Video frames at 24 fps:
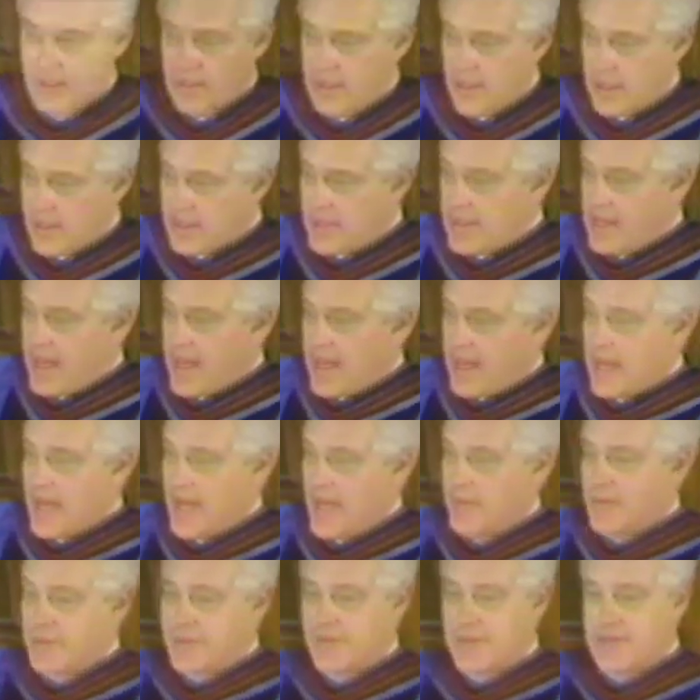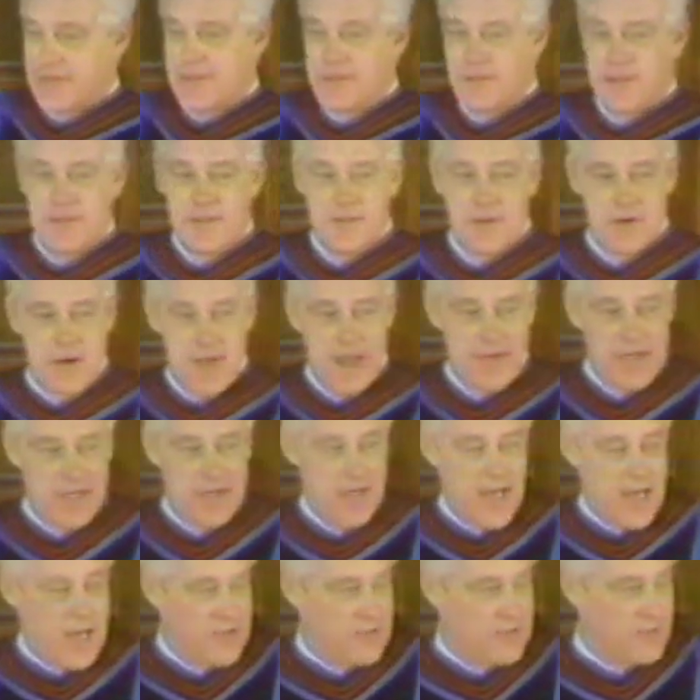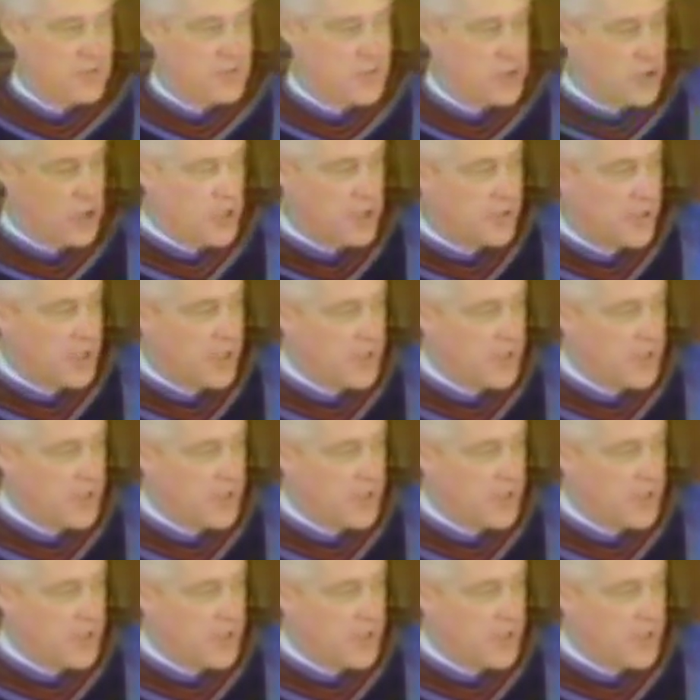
The other day I was driving down from the North